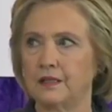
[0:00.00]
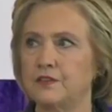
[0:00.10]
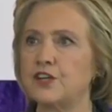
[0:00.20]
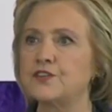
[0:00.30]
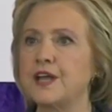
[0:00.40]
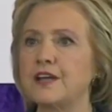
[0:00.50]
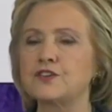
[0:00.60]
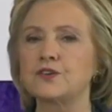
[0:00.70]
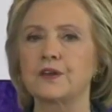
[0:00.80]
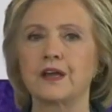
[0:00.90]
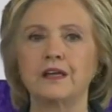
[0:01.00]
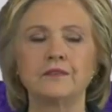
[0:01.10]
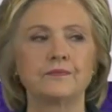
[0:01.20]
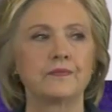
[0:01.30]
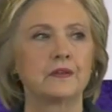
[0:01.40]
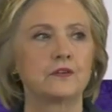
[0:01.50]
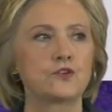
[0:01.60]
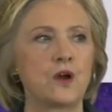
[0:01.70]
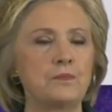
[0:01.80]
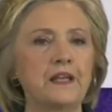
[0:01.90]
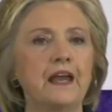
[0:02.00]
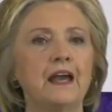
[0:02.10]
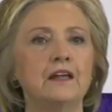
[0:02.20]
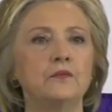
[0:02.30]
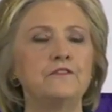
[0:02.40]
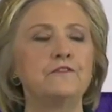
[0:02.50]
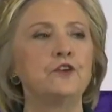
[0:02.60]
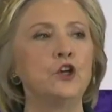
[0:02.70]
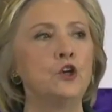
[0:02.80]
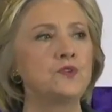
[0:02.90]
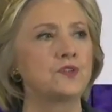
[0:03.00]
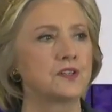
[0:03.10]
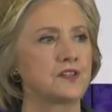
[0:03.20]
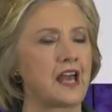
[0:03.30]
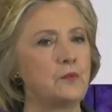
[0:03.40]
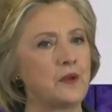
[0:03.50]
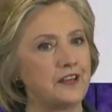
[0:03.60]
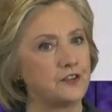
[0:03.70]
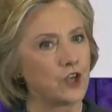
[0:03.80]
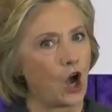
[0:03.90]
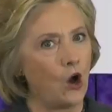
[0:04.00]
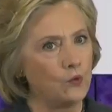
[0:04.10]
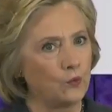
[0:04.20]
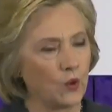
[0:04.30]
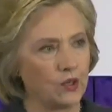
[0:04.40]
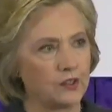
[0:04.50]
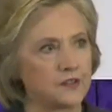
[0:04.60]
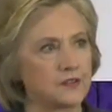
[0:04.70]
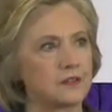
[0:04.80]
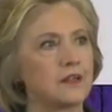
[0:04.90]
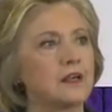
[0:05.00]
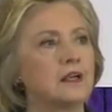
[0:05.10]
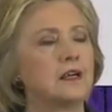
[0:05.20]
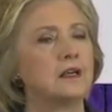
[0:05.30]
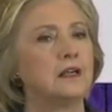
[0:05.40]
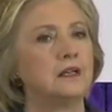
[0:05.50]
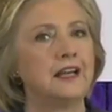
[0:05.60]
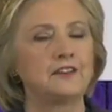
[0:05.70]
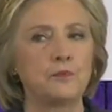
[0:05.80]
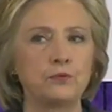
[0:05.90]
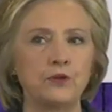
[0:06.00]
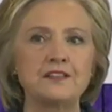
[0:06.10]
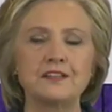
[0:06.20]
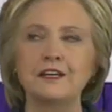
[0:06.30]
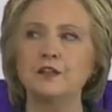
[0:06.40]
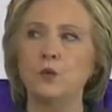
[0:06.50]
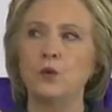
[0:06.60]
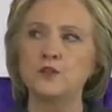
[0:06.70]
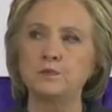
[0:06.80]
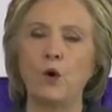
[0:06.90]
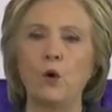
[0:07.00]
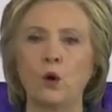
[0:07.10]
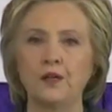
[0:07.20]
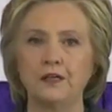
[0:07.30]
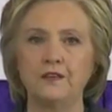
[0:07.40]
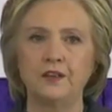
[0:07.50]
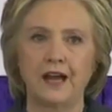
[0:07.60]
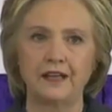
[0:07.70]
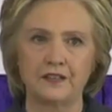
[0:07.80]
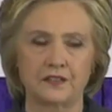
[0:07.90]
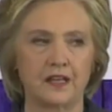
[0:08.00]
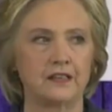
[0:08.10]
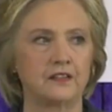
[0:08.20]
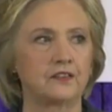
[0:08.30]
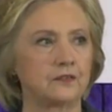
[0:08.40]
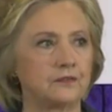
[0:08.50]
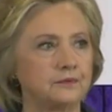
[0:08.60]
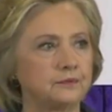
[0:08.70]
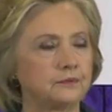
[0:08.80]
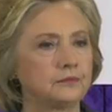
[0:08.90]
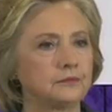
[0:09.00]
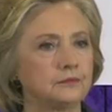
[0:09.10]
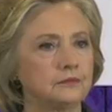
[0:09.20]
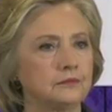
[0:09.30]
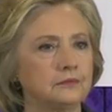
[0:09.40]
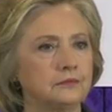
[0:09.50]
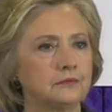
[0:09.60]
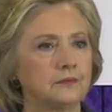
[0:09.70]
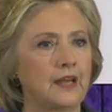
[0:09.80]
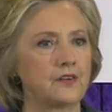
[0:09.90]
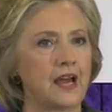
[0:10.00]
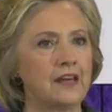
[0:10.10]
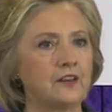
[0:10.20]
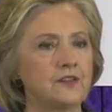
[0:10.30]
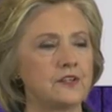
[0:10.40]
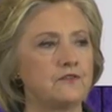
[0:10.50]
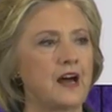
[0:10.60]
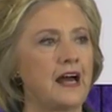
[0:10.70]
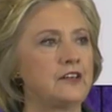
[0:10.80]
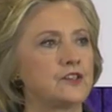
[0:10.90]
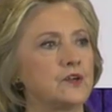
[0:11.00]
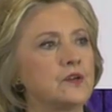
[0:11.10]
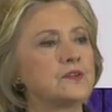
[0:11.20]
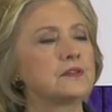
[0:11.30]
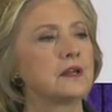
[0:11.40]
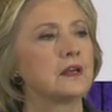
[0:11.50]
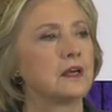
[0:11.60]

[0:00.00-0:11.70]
Just yesterday, Trump again refused to say with his own words that the president was born in the United States. Now, Donald's advisors